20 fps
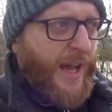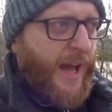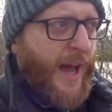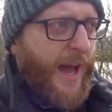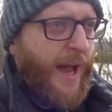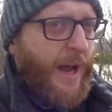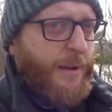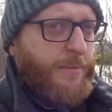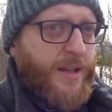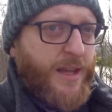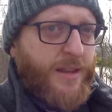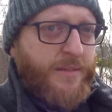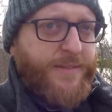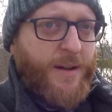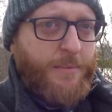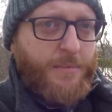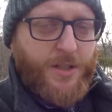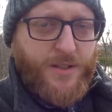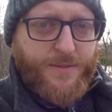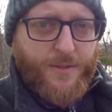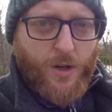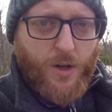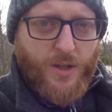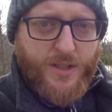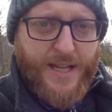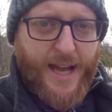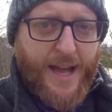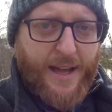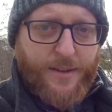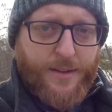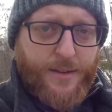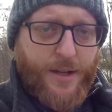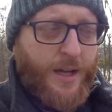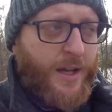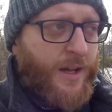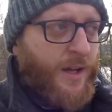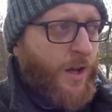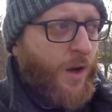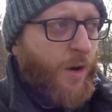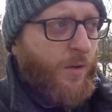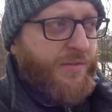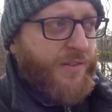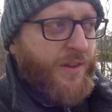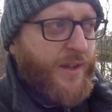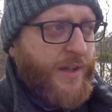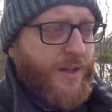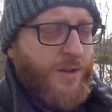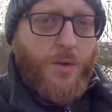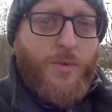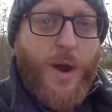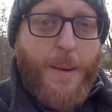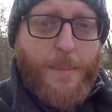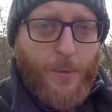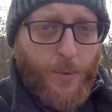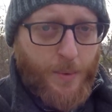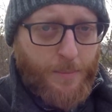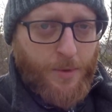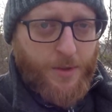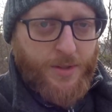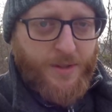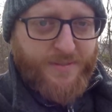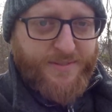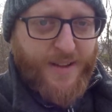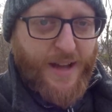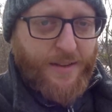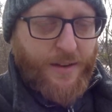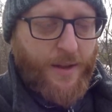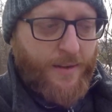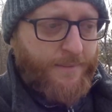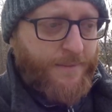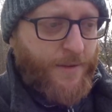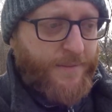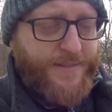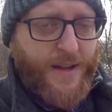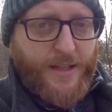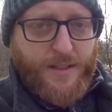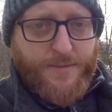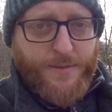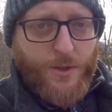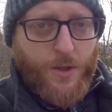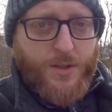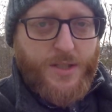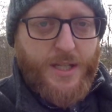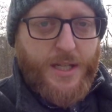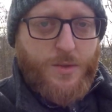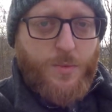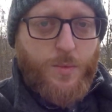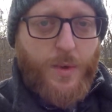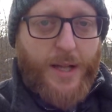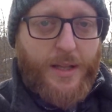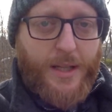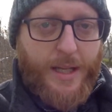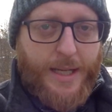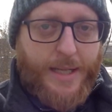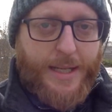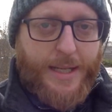um, get the family's thoughts and hopefully grab a Wimbledon fan for fans' thoughts as well.